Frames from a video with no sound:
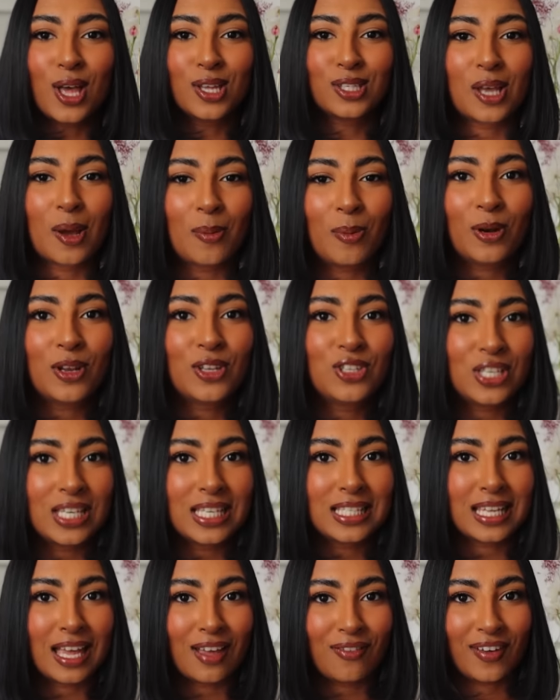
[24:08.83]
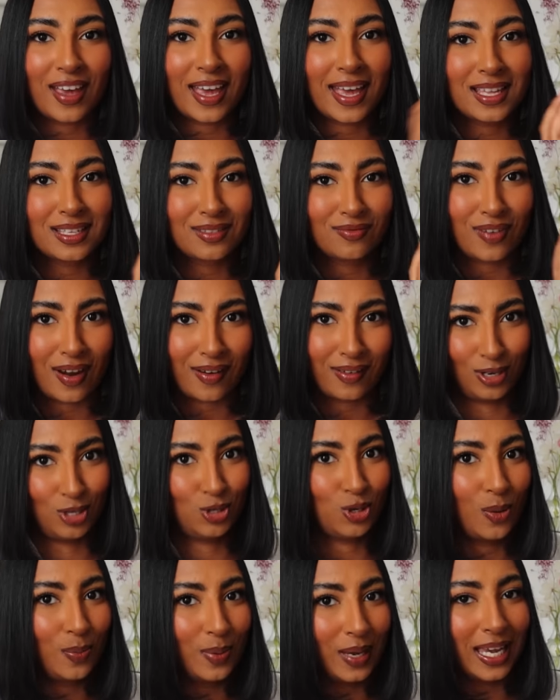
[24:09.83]
So apologies if it is very
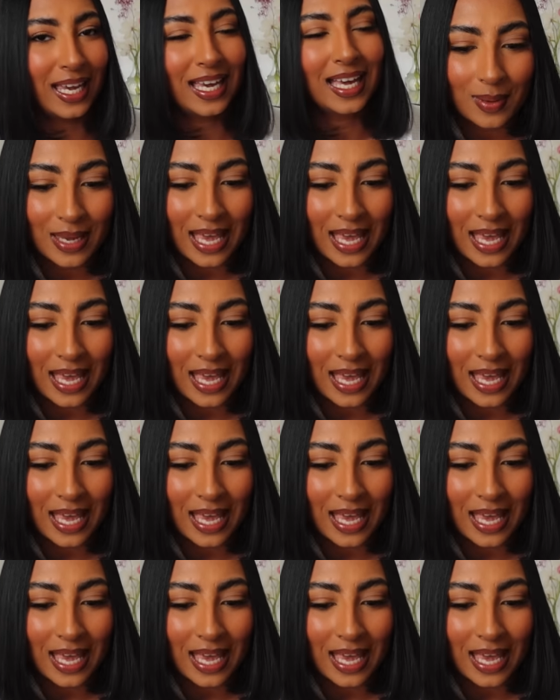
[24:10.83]
choppy.